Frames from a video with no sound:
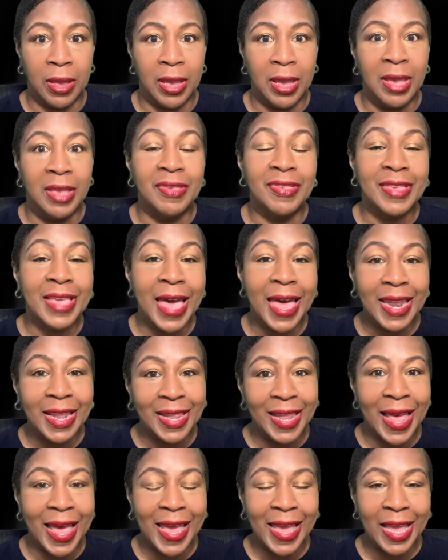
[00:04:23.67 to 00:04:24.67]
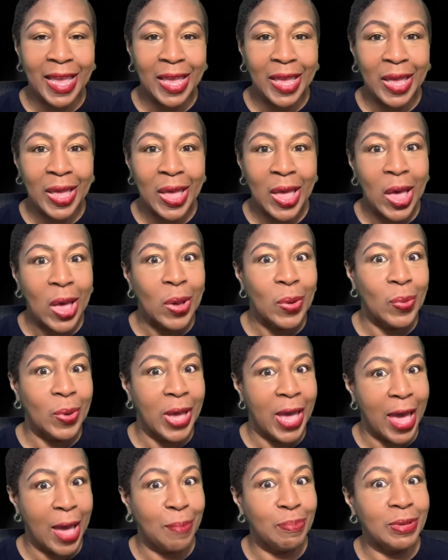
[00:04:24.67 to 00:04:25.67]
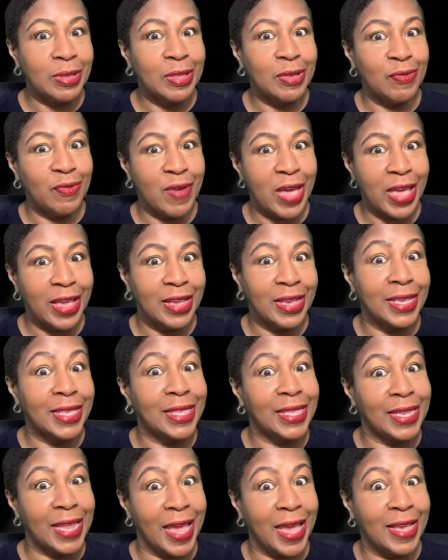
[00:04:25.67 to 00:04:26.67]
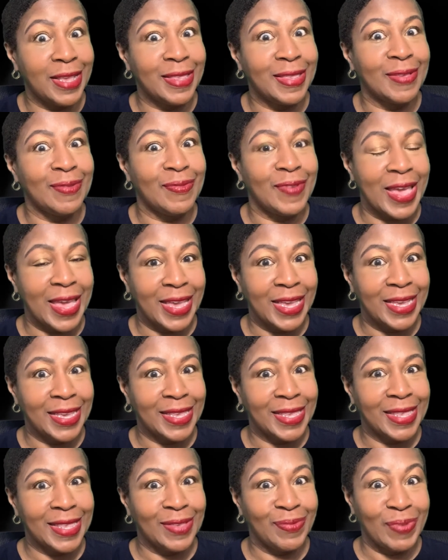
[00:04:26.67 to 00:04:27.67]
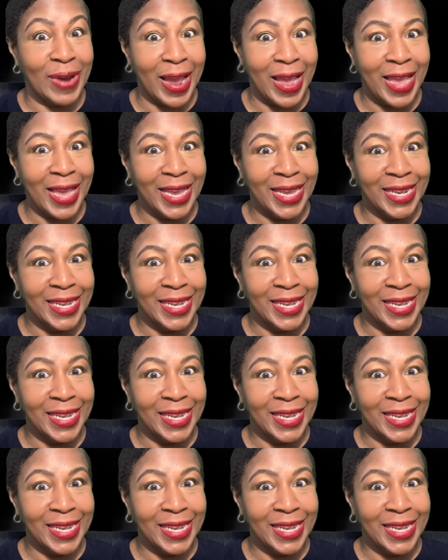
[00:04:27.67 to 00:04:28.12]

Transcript: It's kind of like what happens in Vegas stays in Vegas, right?